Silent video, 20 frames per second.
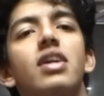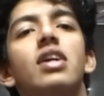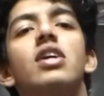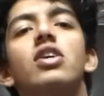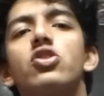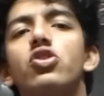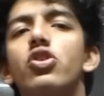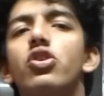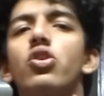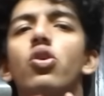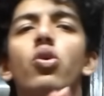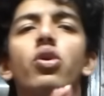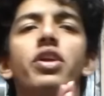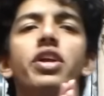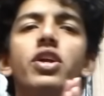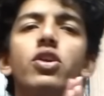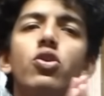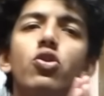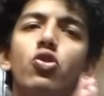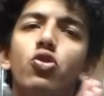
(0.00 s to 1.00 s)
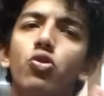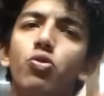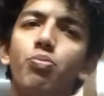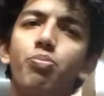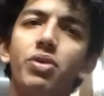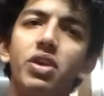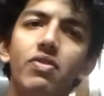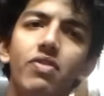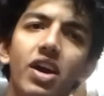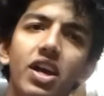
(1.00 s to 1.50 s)
So you don't need to do
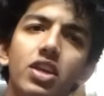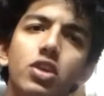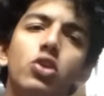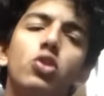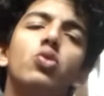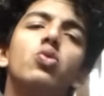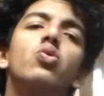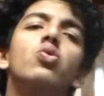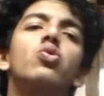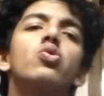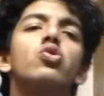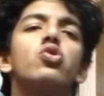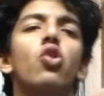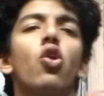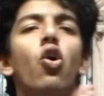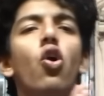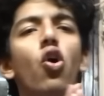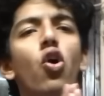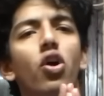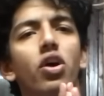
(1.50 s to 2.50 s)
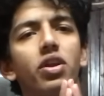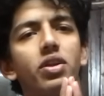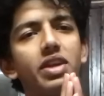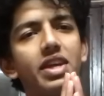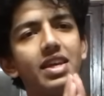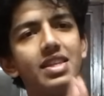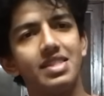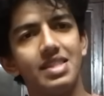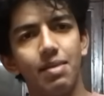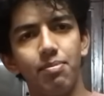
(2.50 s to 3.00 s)
PYQs or
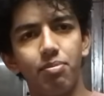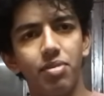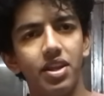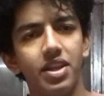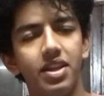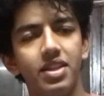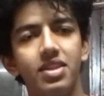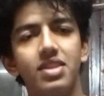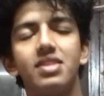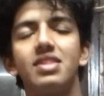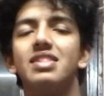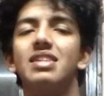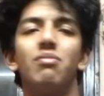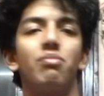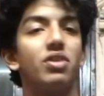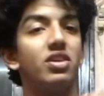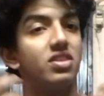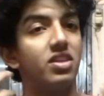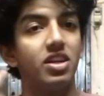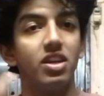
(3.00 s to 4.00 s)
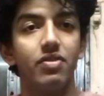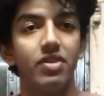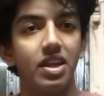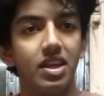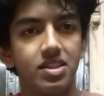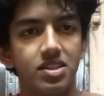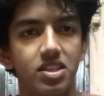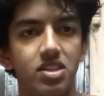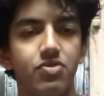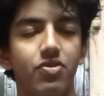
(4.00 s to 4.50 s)
exemplar in this. Exemplar doesn't even
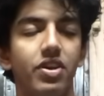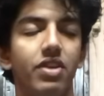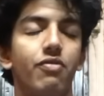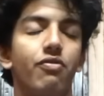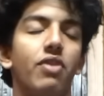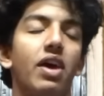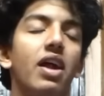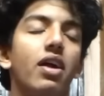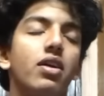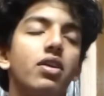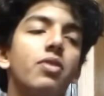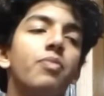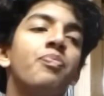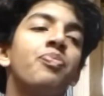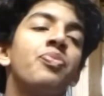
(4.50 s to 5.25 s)
exist in fact.